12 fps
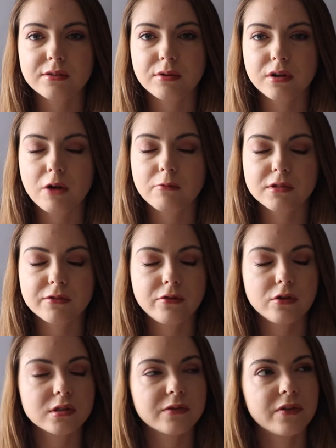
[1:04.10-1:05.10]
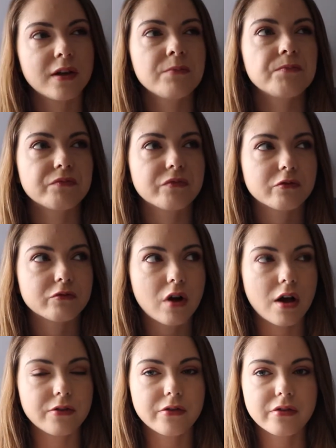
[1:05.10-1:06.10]
when it comes to philosophy,
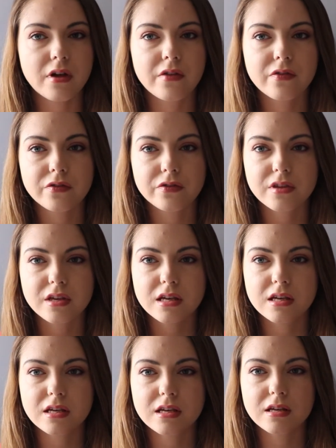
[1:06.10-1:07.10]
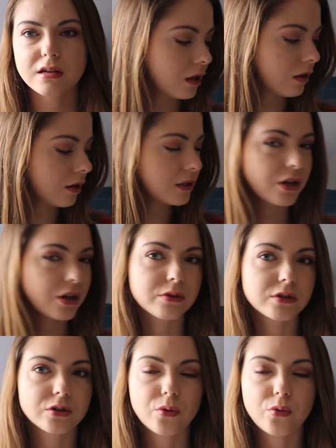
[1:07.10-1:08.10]
rather than the, I don't know
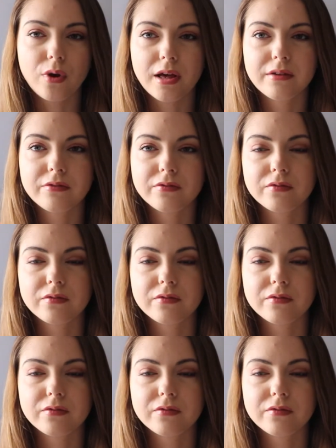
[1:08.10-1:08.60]
what to call it,